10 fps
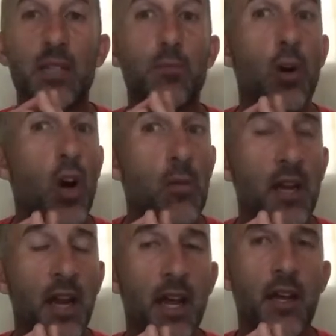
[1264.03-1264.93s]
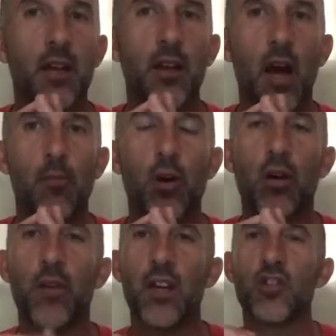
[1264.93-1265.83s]
makes permanent, not
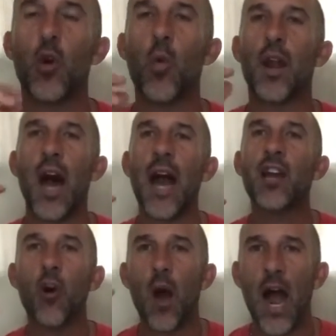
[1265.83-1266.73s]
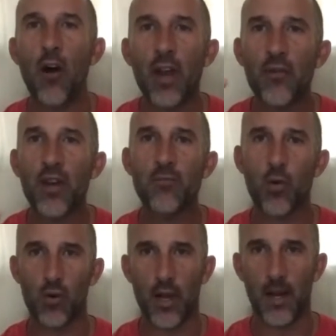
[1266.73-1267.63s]
perfect. So when I go out every
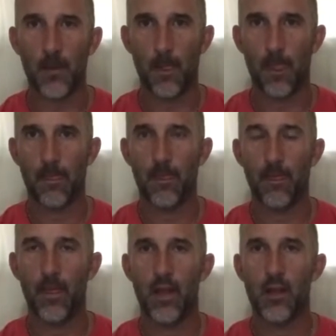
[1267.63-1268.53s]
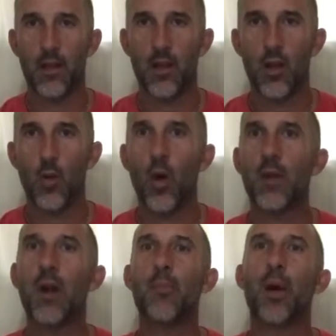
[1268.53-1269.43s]
morning,
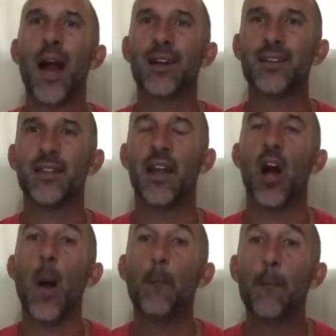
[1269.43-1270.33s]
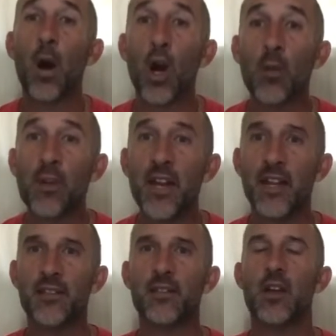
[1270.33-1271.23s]
what am I practicing? A
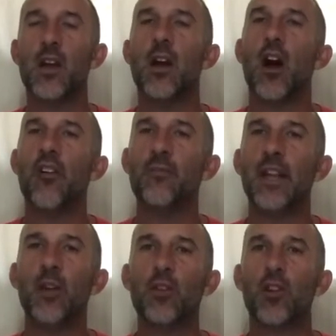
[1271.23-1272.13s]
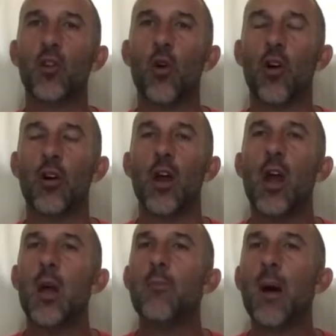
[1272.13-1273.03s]
permanence of meeting with the Lord.
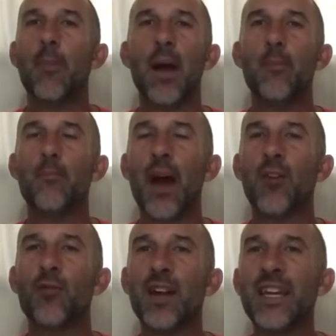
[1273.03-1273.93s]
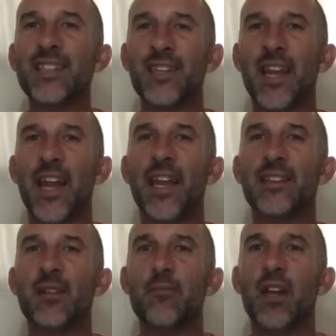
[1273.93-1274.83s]
But my reasoning
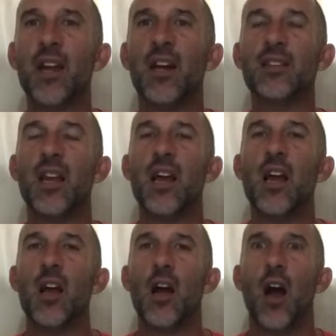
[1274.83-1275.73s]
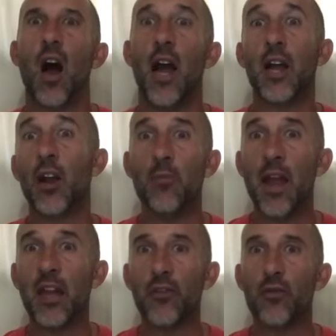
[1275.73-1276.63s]
isn't because I got to
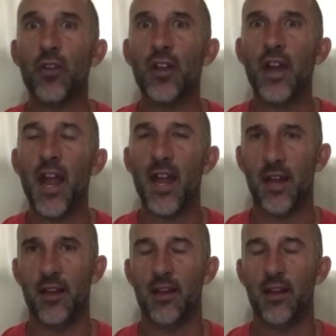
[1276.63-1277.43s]
make it through the day.